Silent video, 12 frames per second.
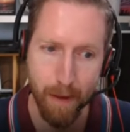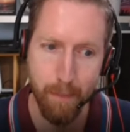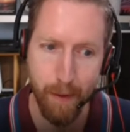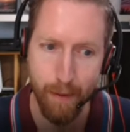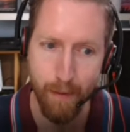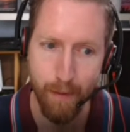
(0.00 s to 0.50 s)

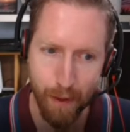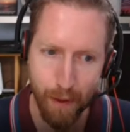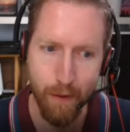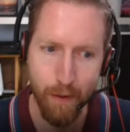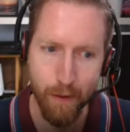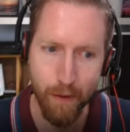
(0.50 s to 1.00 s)
be
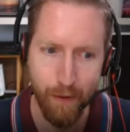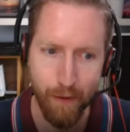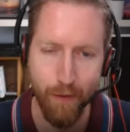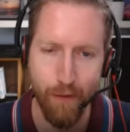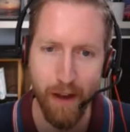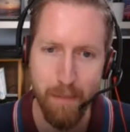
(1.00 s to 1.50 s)
a
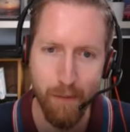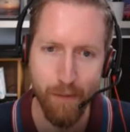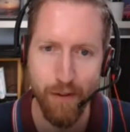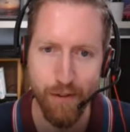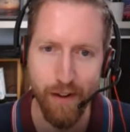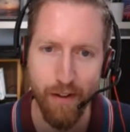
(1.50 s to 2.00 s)
different type of
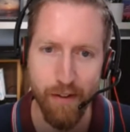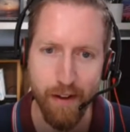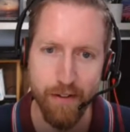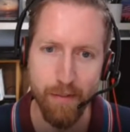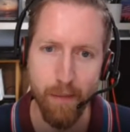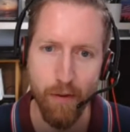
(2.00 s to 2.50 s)

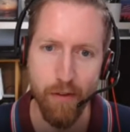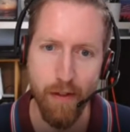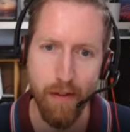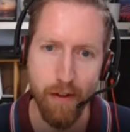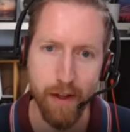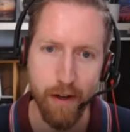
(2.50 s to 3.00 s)
visualization, but
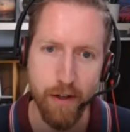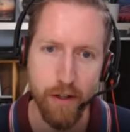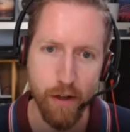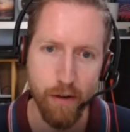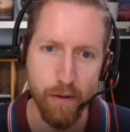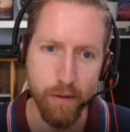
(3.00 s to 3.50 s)
something that kind of
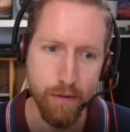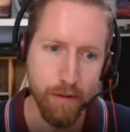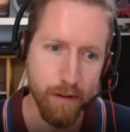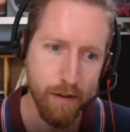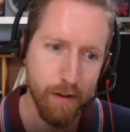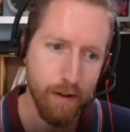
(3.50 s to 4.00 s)
shows
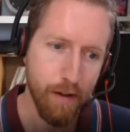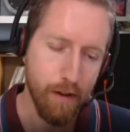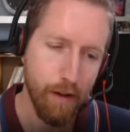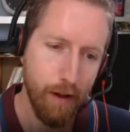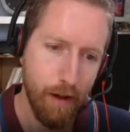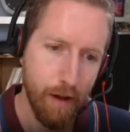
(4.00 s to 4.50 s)

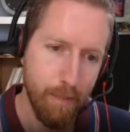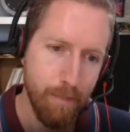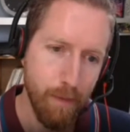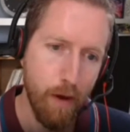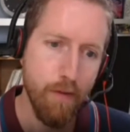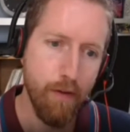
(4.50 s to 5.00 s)

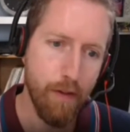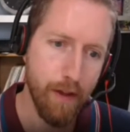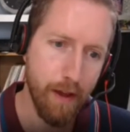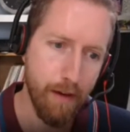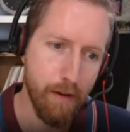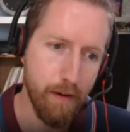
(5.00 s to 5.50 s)
over the
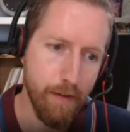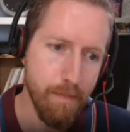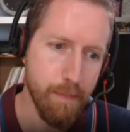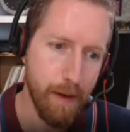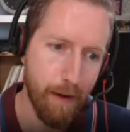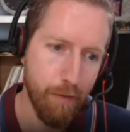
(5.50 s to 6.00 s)
area of
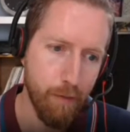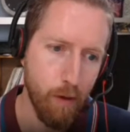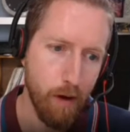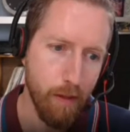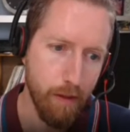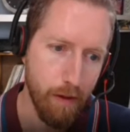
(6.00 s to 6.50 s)
impact
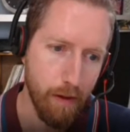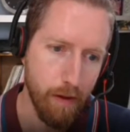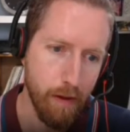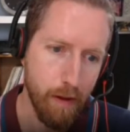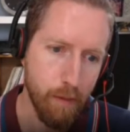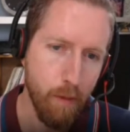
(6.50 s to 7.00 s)
what the
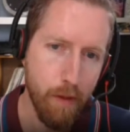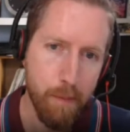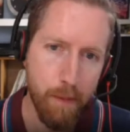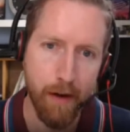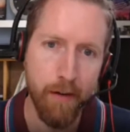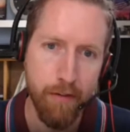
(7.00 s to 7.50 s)

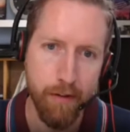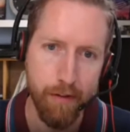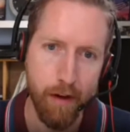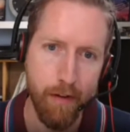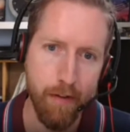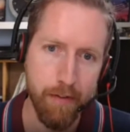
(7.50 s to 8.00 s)
priorities
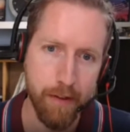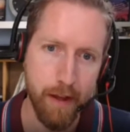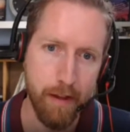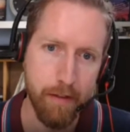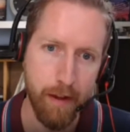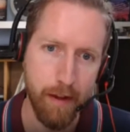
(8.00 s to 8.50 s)
are. That's the
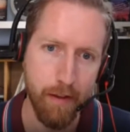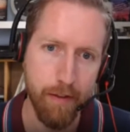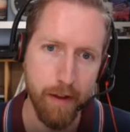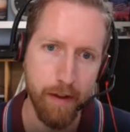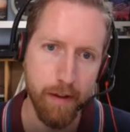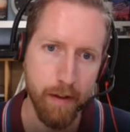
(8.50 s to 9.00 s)
key thing, I
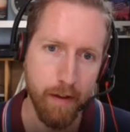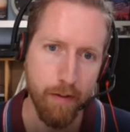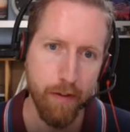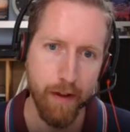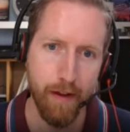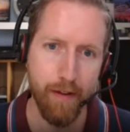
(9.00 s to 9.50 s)
think.
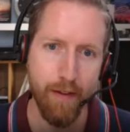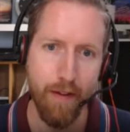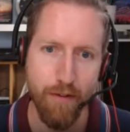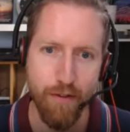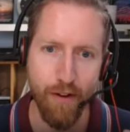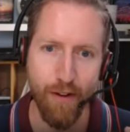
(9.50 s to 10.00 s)
So that
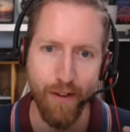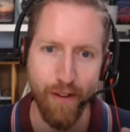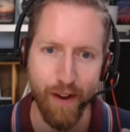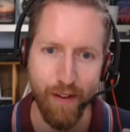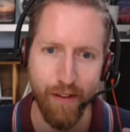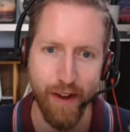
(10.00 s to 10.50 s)
it's drawing
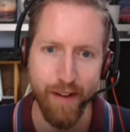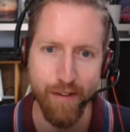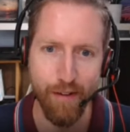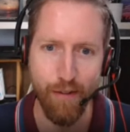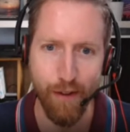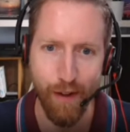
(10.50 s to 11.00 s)
that
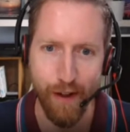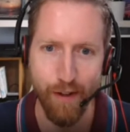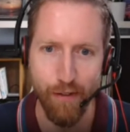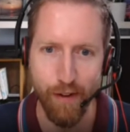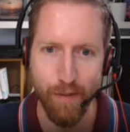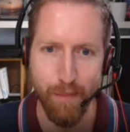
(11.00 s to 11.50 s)
data, if you like,
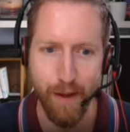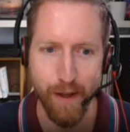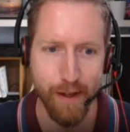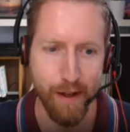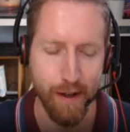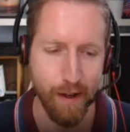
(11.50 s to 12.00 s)
isn't it, and
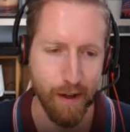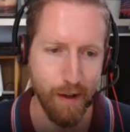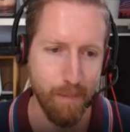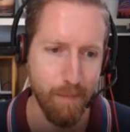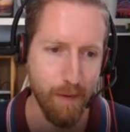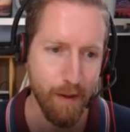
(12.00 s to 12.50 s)
making
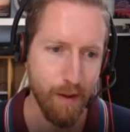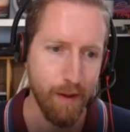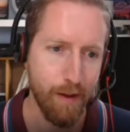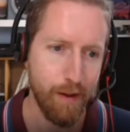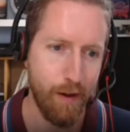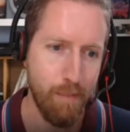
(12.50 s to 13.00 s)

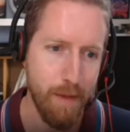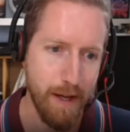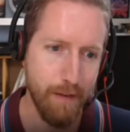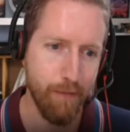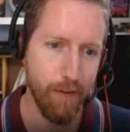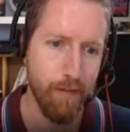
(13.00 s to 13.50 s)
it
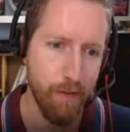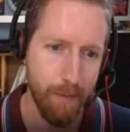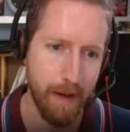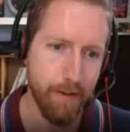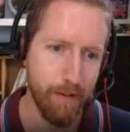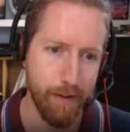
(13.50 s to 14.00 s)
meaningful
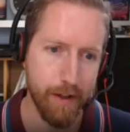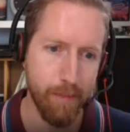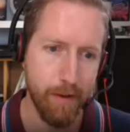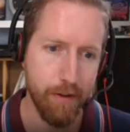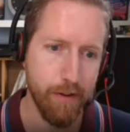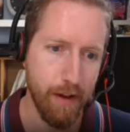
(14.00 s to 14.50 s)
information that can
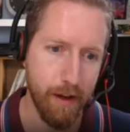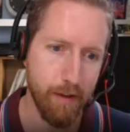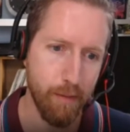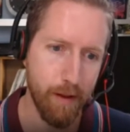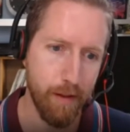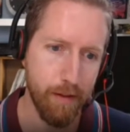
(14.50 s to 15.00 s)
be shared
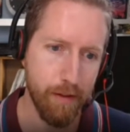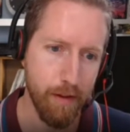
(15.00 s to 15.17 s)
with